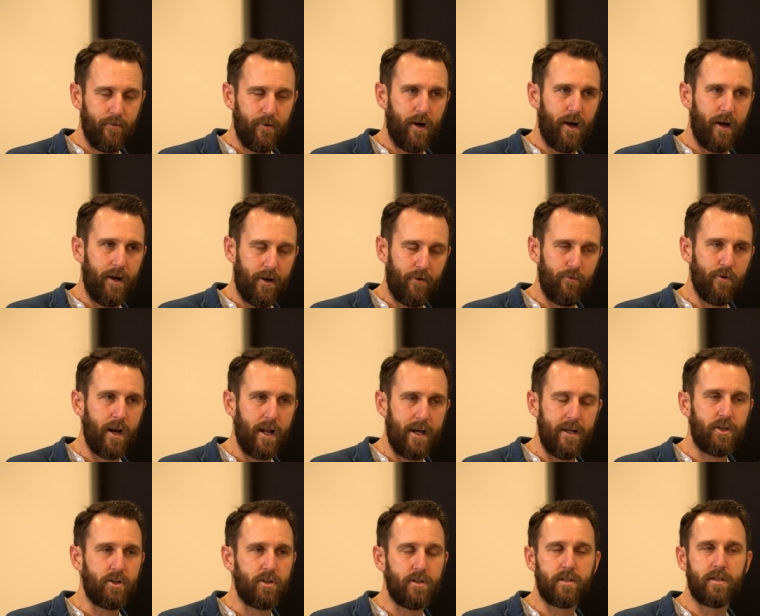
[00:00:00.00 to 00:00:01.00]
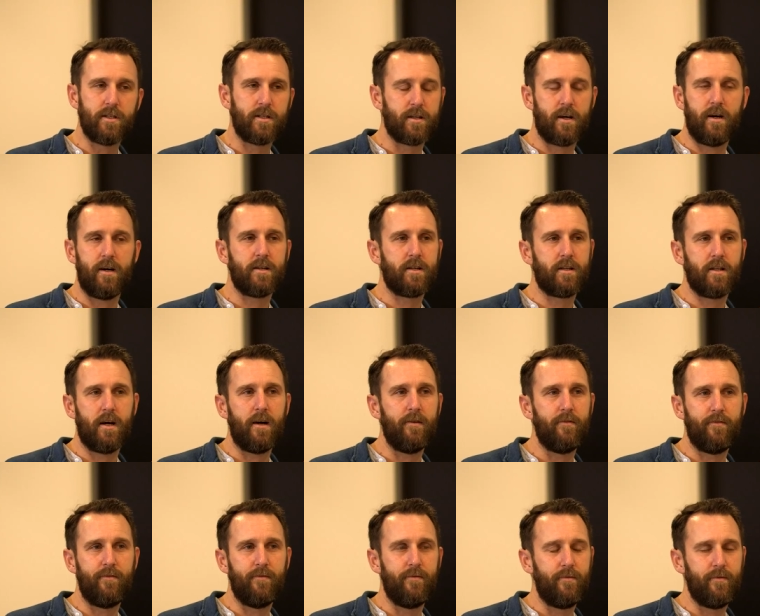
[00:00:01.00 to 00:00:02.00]
uh, relations disaster that
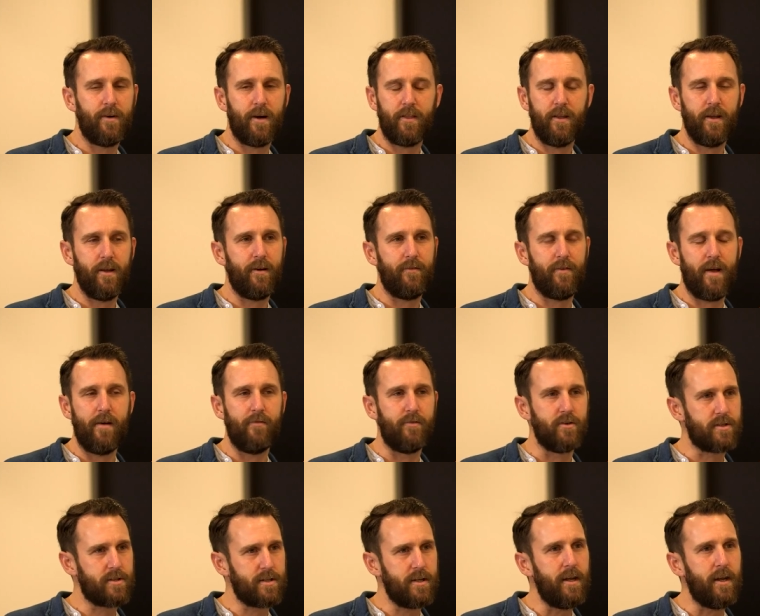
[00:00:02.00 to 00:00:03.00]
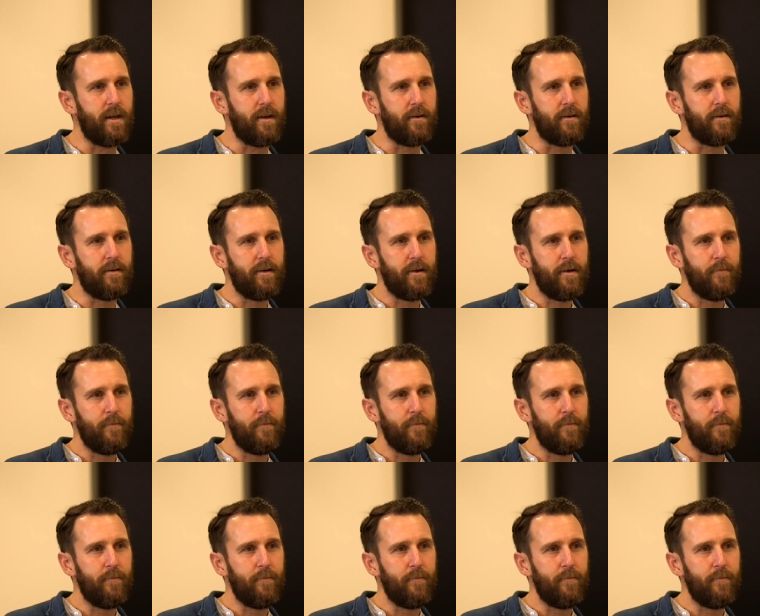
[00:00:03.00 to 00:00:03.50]
I've I think I've ever seen